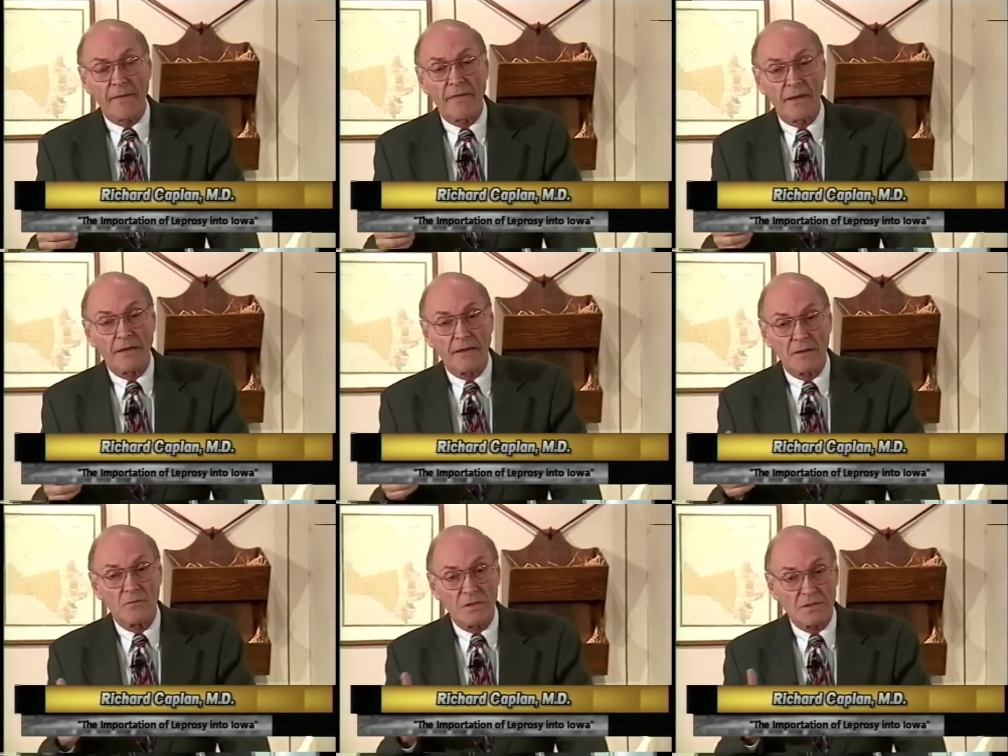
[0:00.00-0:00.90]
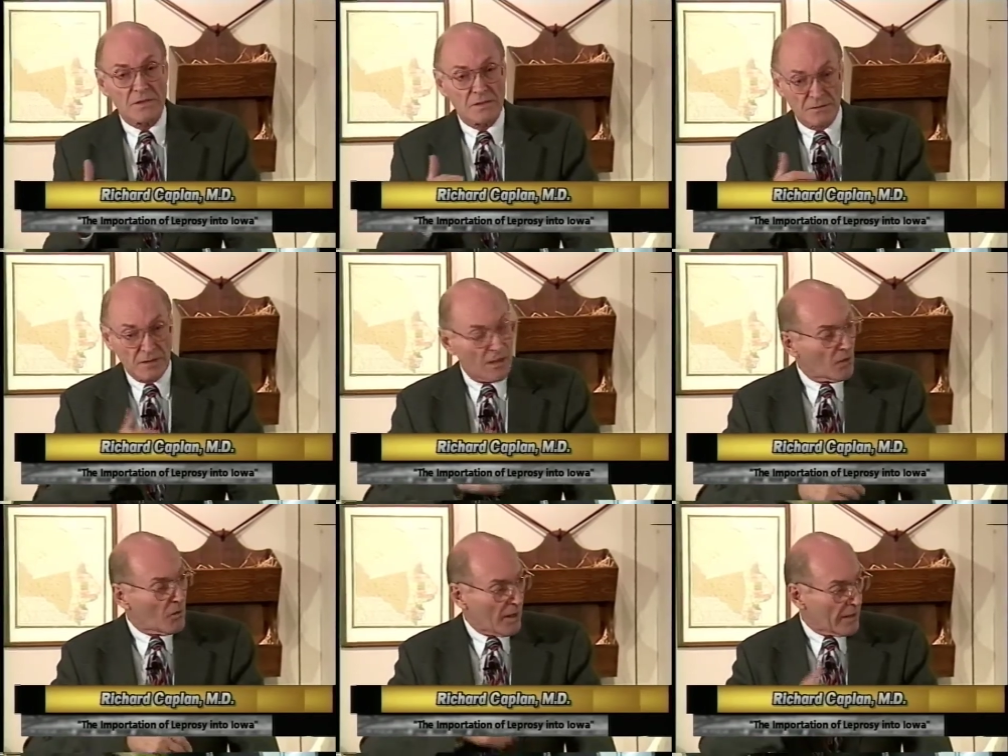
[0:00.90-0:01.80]
that it was
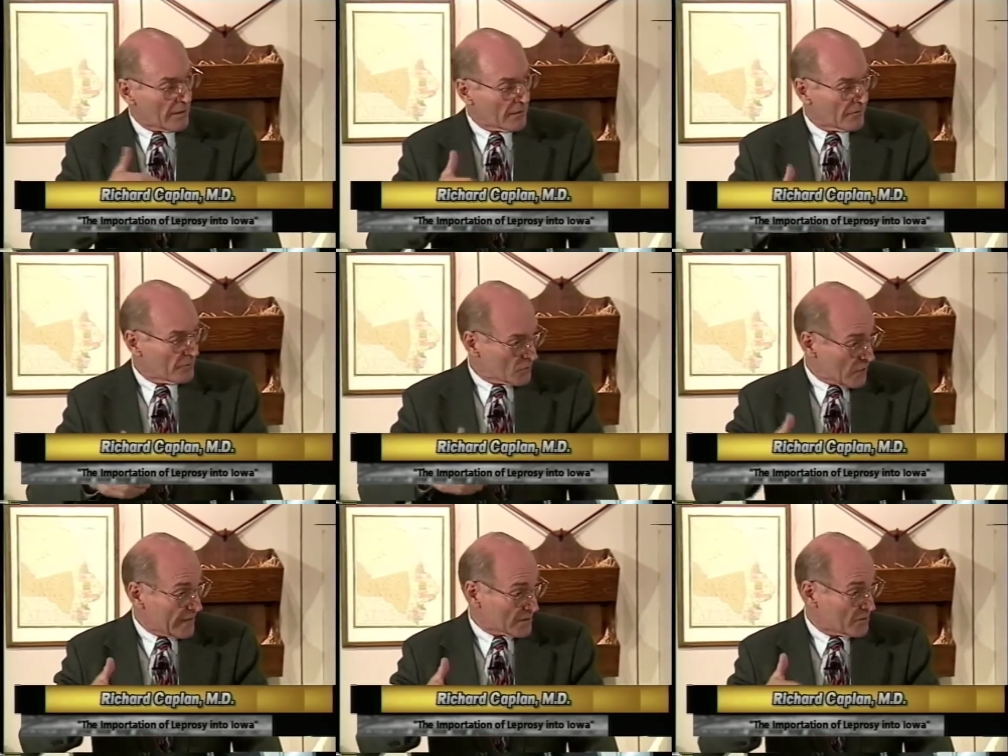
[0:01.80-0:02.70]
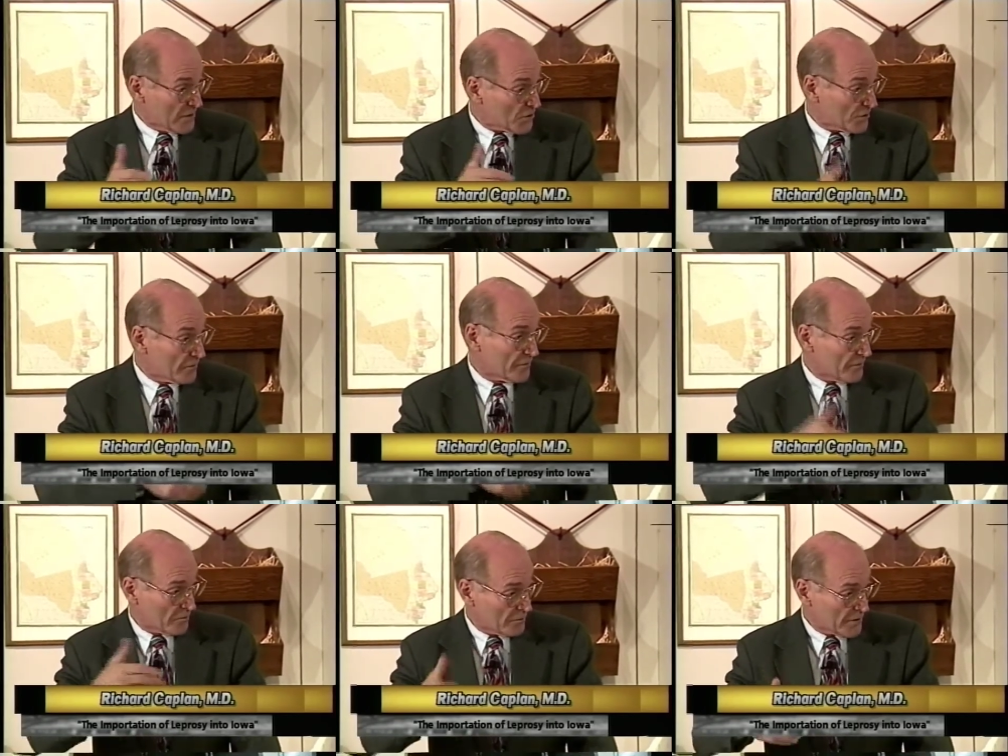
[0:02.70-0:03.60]
acquired from transmission
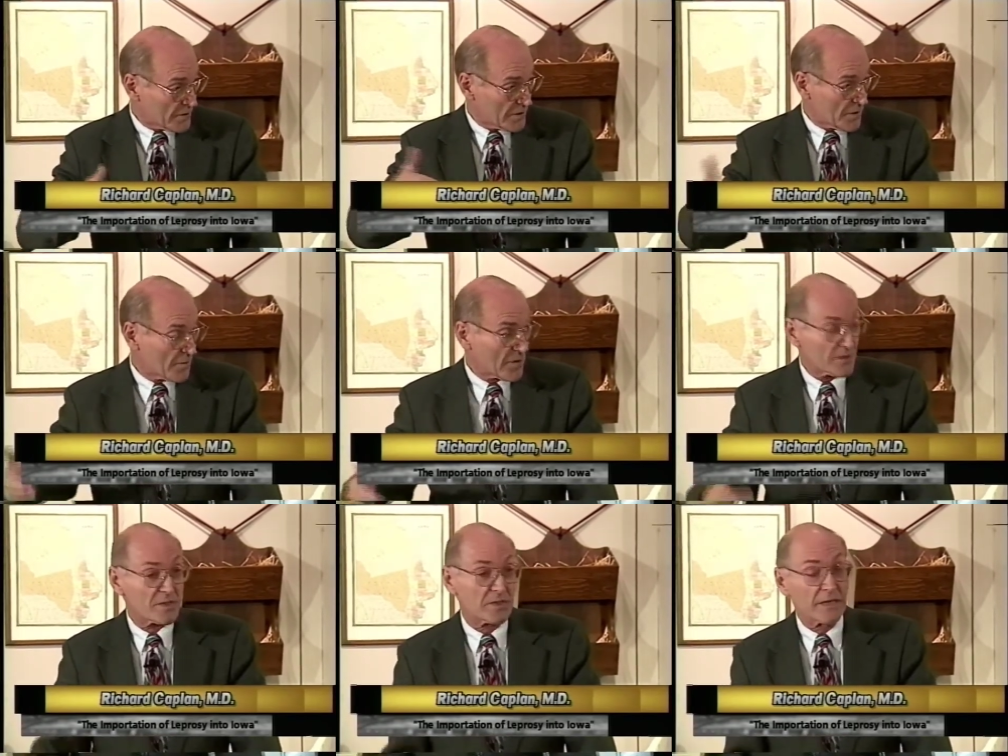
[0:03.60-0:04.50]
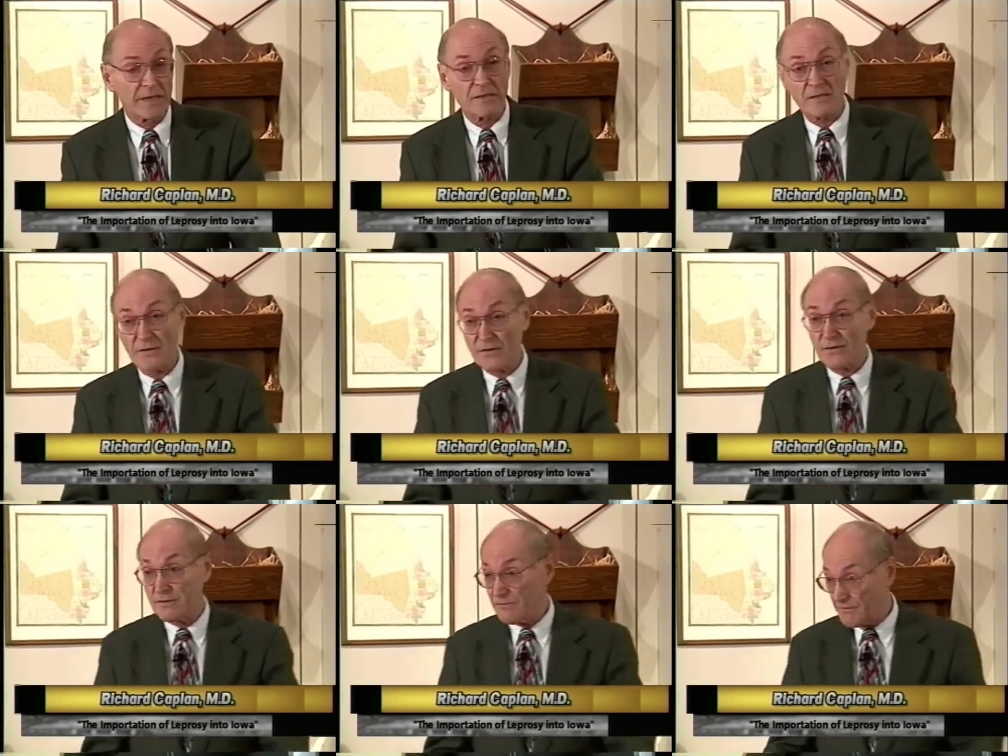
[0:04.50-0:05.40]
from person to person as
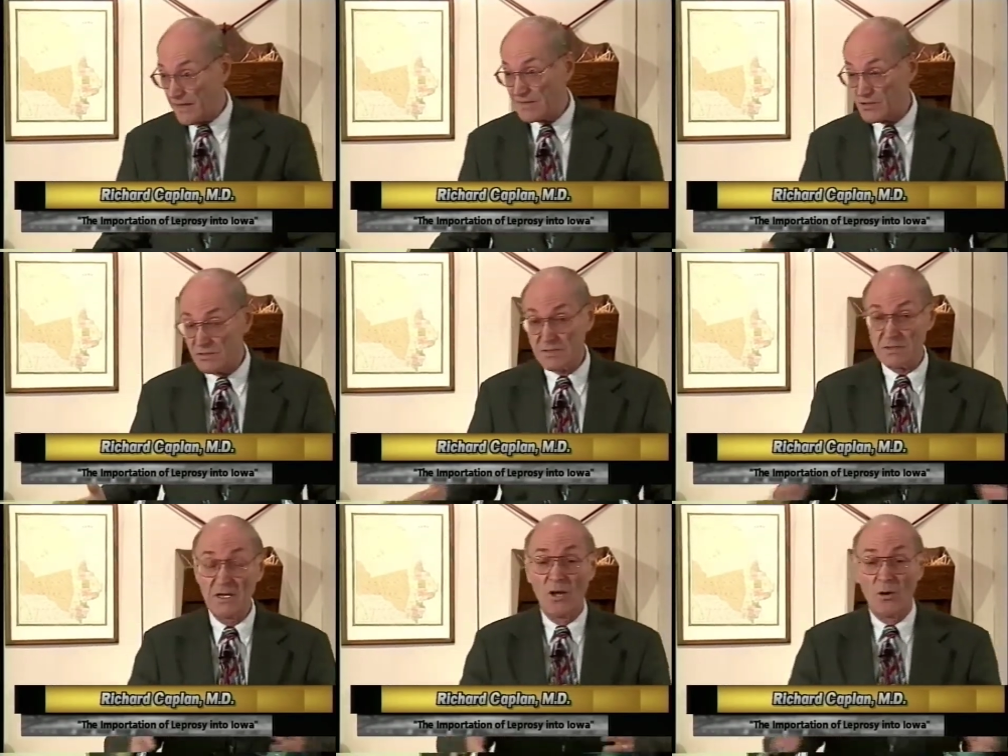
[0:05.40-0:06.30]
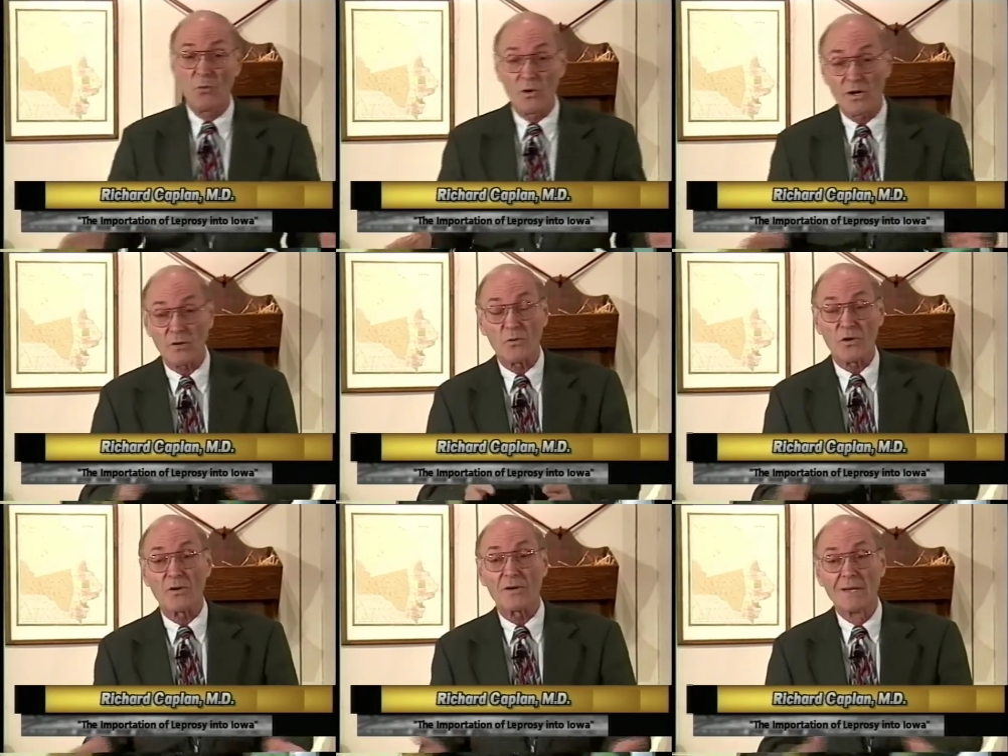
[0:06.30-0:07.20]
other infections were,
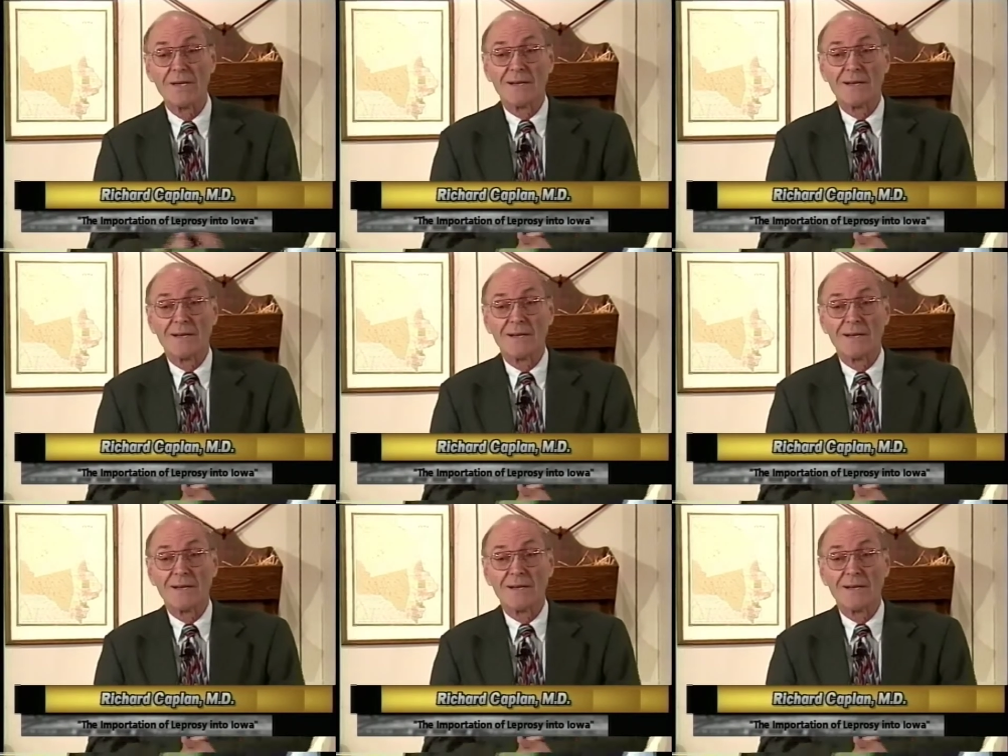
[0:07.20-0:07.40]
were